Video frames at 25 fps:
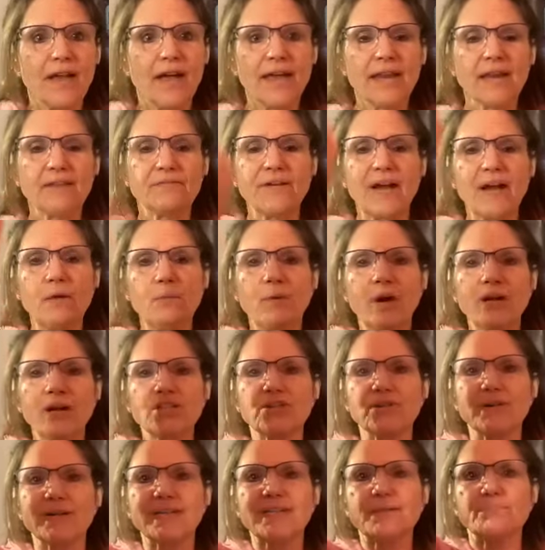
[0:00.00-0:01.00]
And if I want
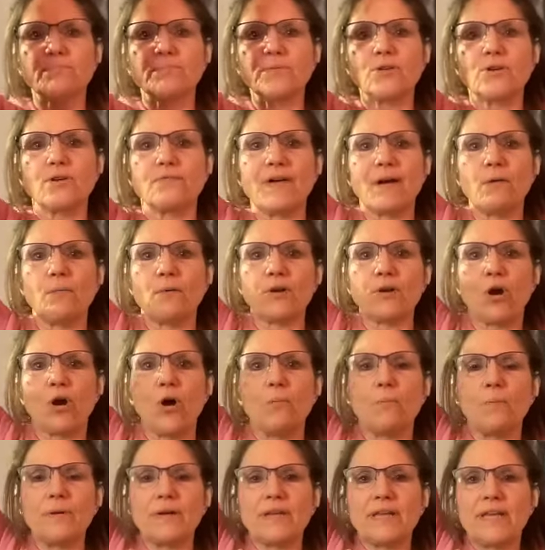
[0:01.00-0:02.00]
to, if I want to
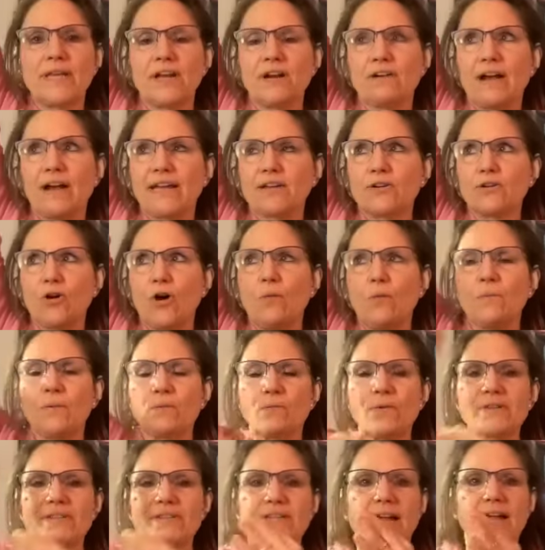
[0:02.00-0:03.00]
open here, I can
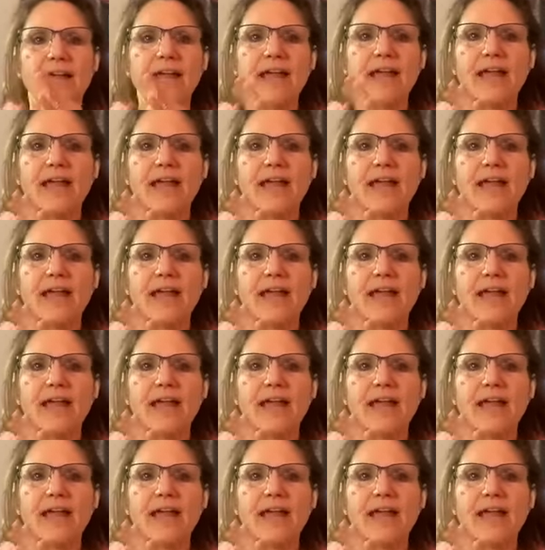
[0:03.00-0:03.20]
open once.